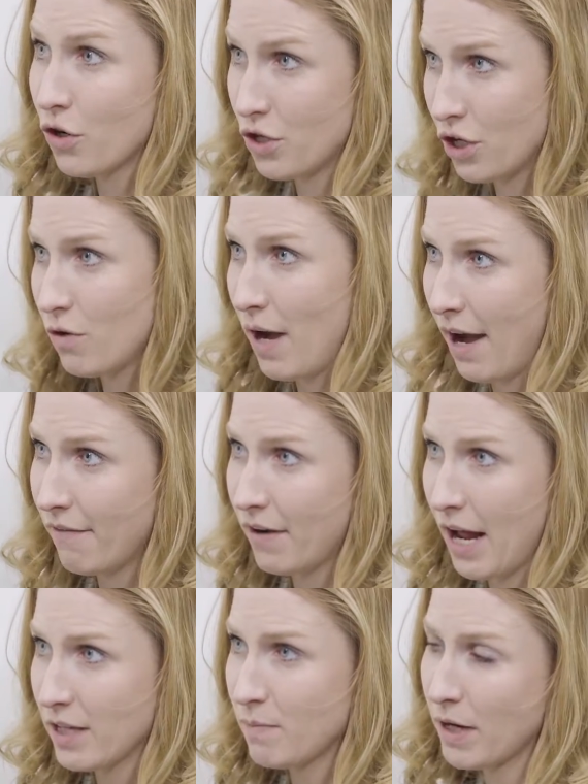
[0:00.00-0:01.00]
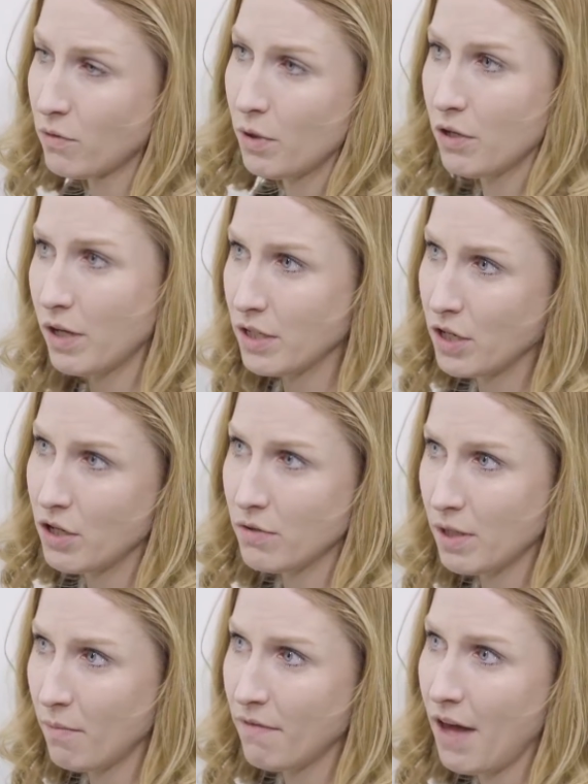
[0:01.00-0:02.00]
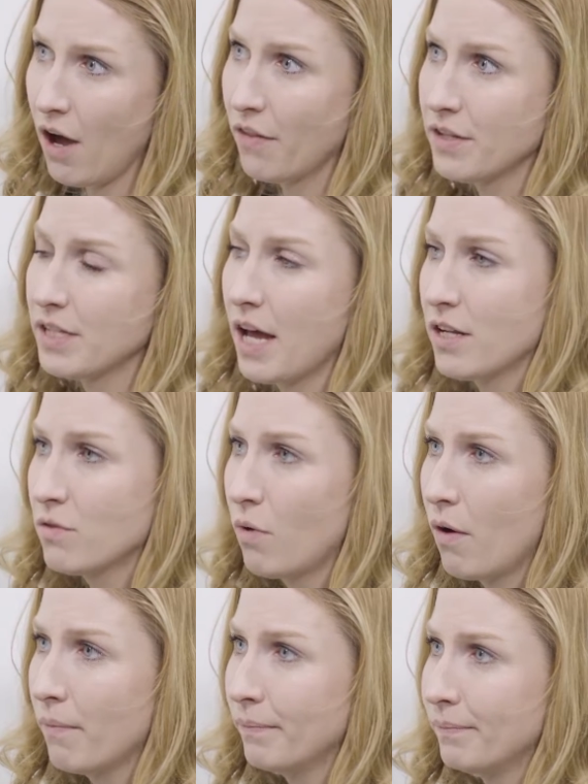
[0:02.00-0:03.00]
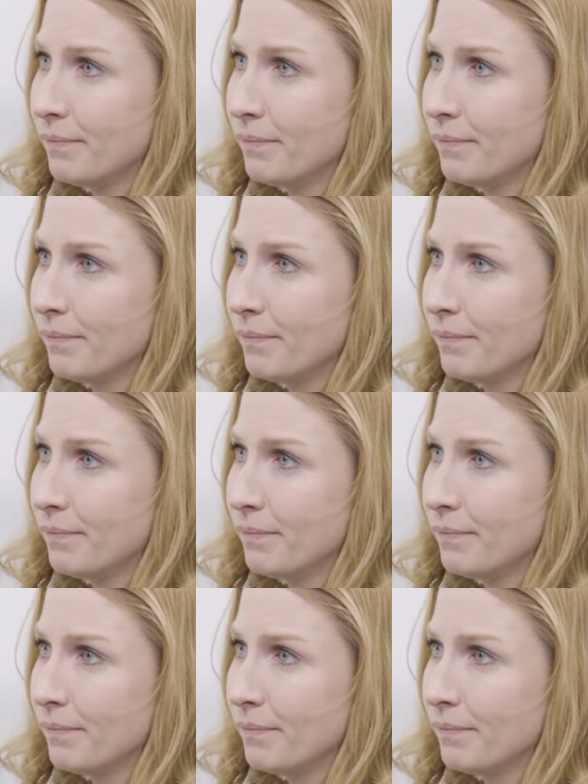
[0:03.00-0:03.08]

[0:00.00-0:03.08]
or do you have an aspect where you get to do some of that on the side as well?